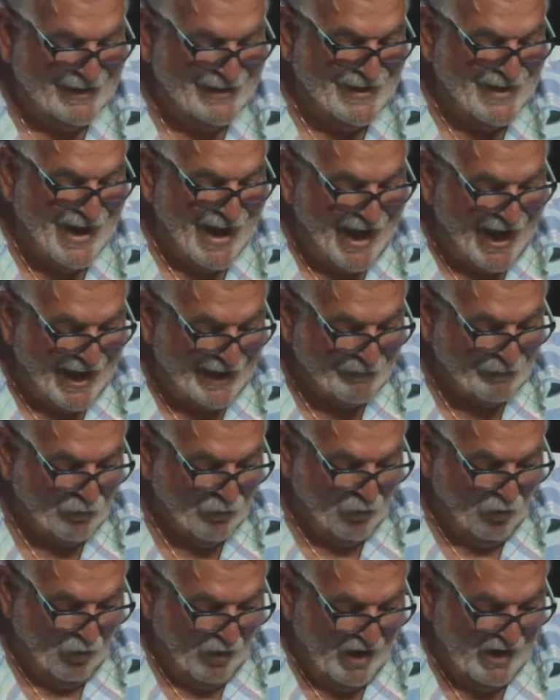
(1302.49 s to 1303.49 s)

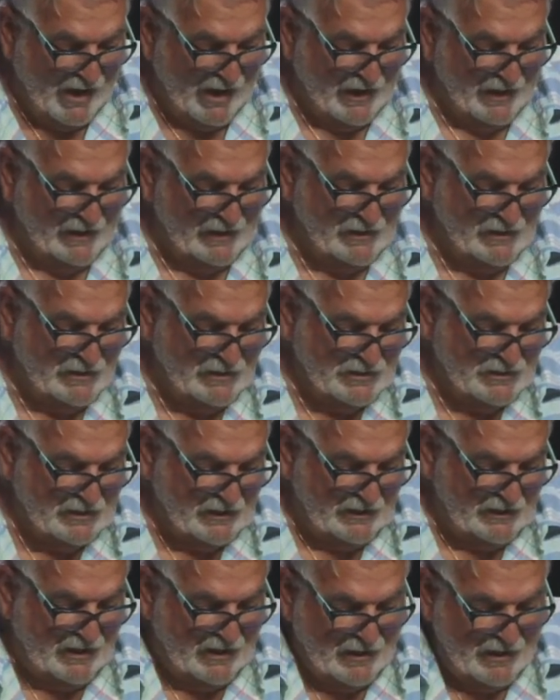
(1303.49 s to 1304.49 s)
not one
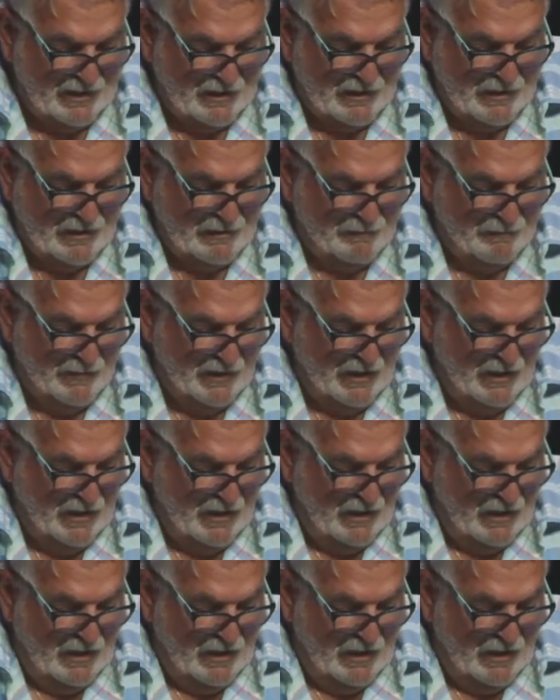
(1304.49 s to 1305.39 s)
should come